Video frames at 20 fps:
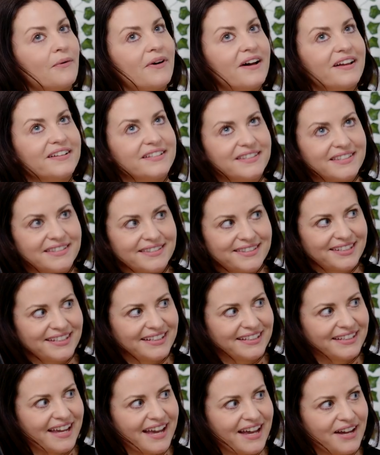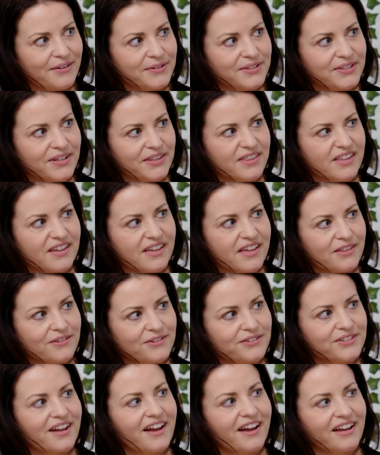I was. Yeah, I was on the
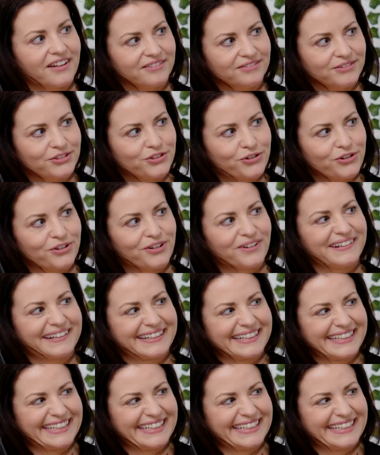other side. It's true.